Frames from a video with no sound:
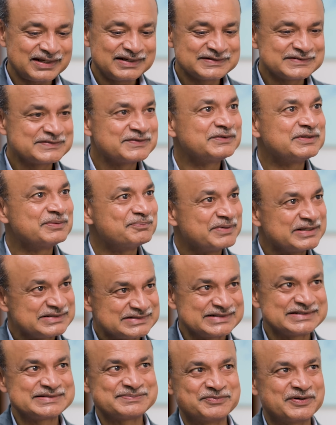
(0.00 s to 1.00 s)
So the
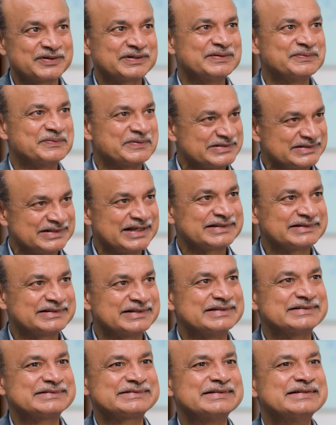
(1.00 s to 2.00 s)
business model was like
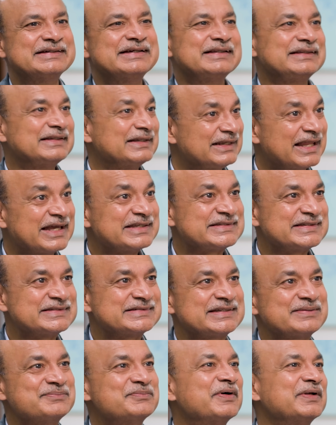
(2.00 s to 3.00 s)
this, the
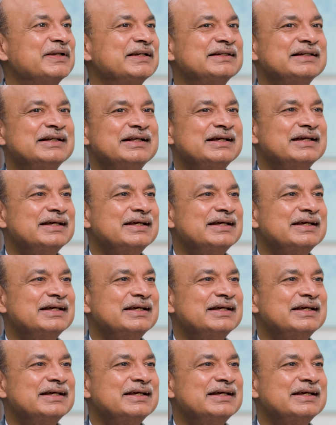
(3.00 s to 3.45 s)
licensing model.